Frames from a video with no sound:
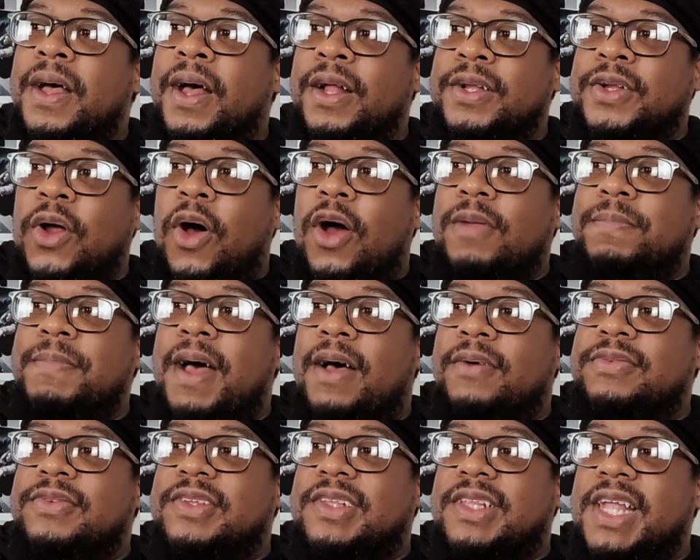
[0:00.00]
A dog's
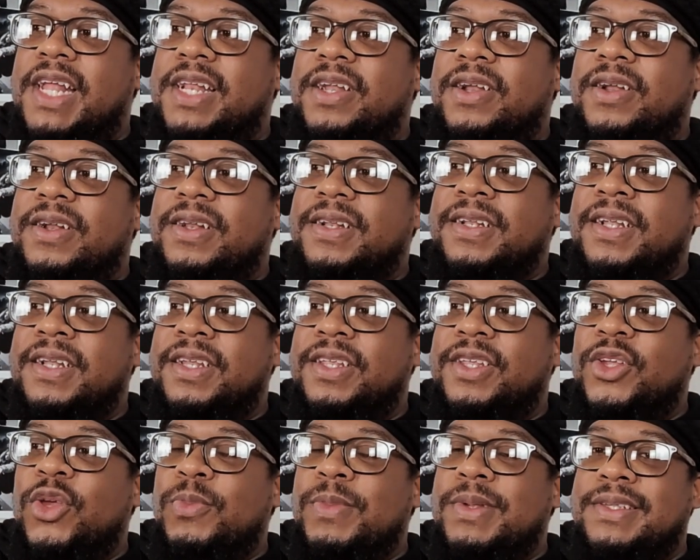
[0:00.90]
mouth is cleaner than a
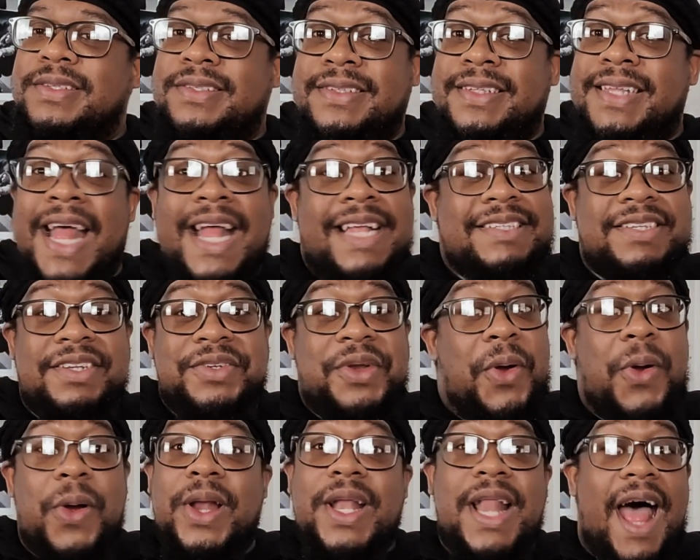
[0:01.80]
human's. That's a
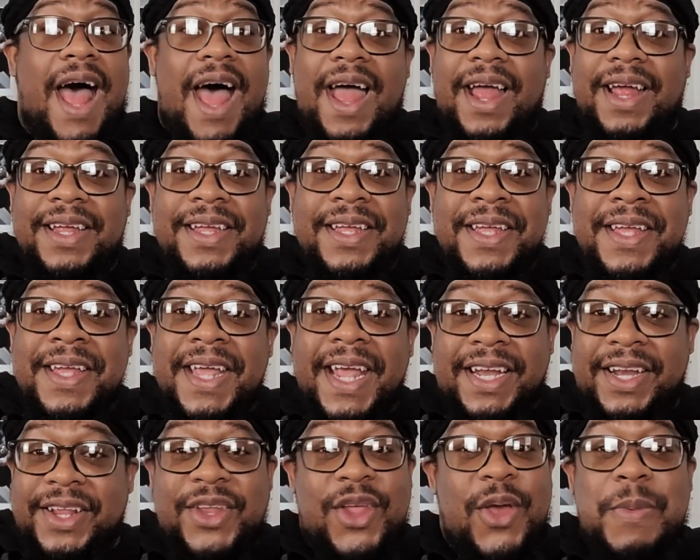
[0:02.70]
darn lie. And
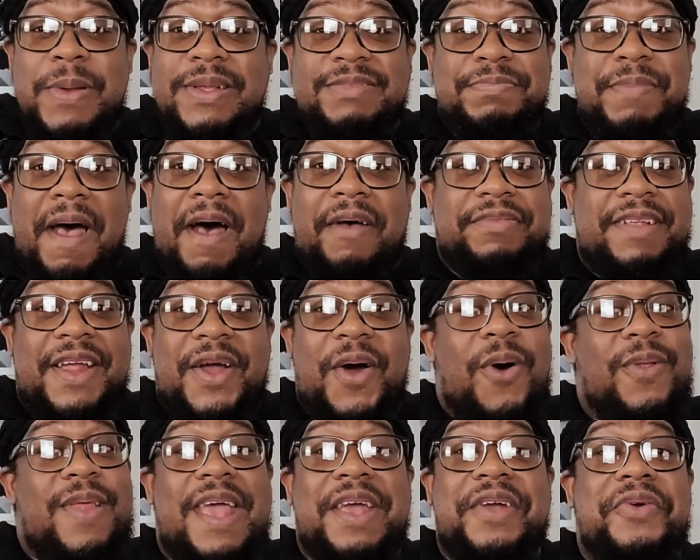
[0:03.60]
a human's mouth ain't
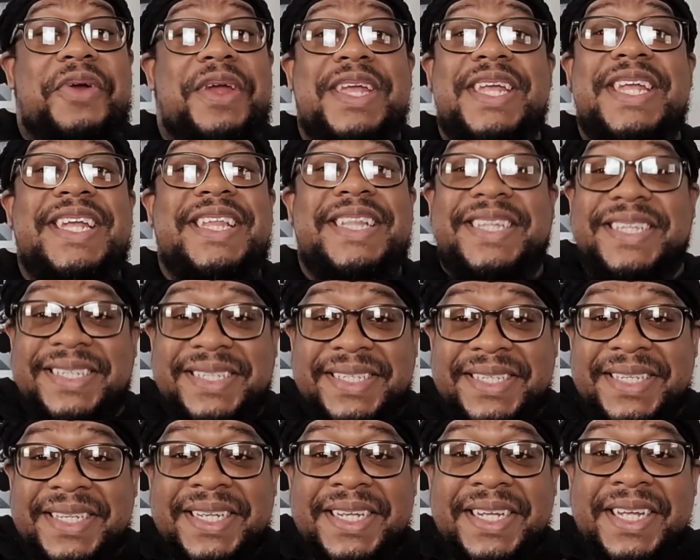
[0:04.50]
all that great either.
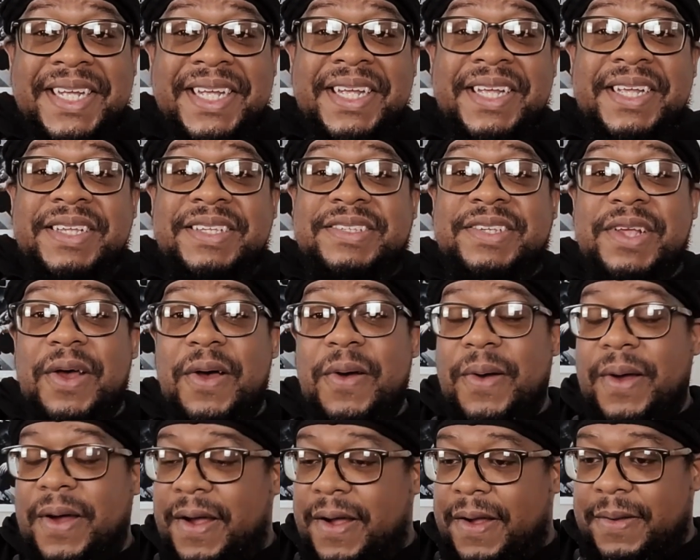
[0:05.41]

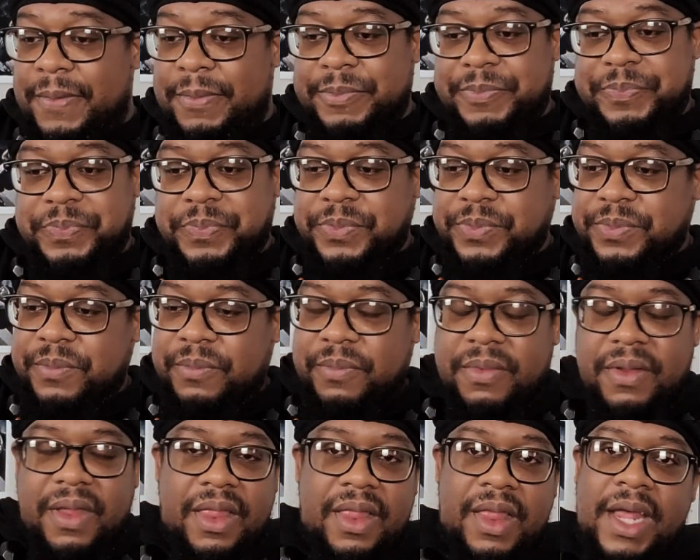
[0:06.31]
So
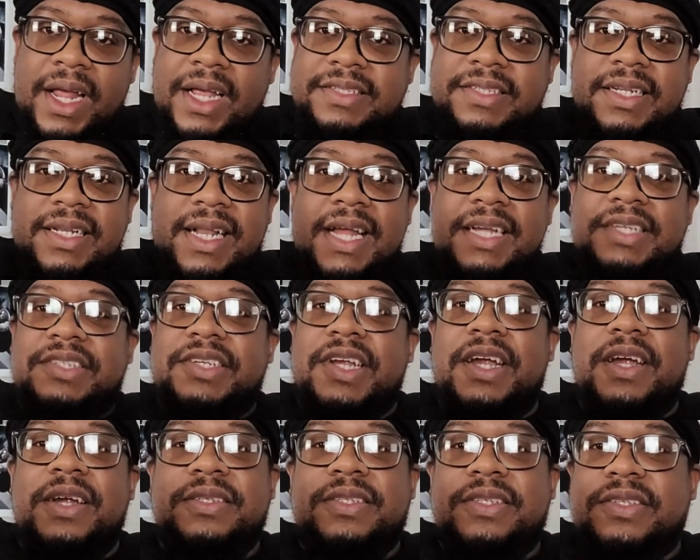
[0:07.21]
Like I said, like,
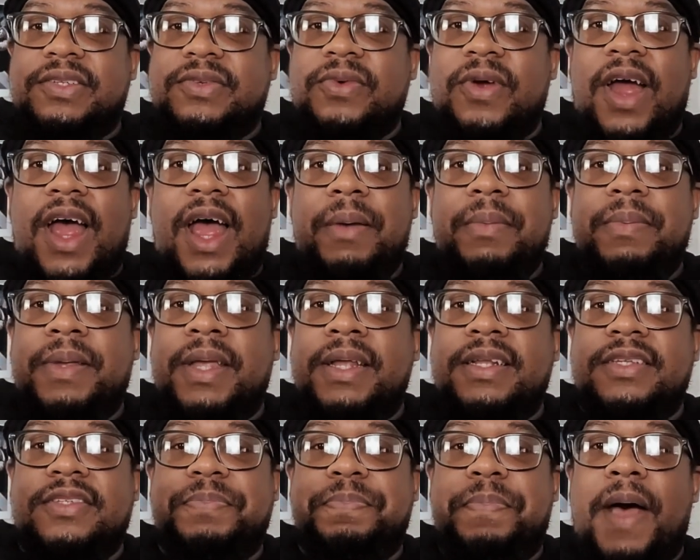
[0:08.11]
share, subscribe, get
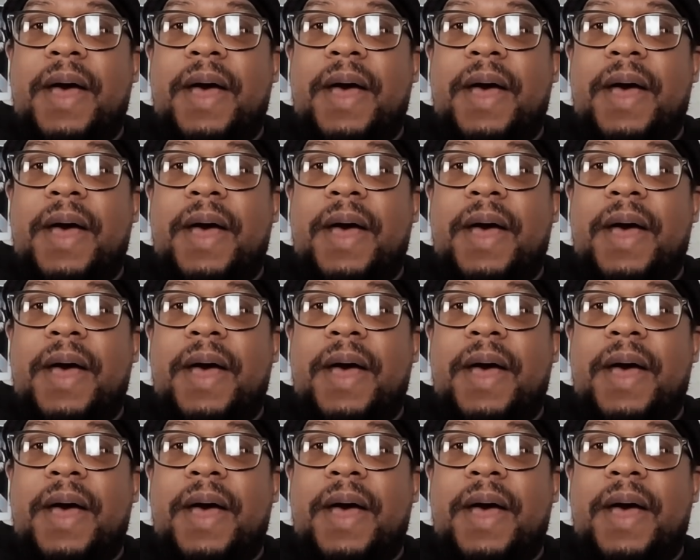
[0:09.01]
us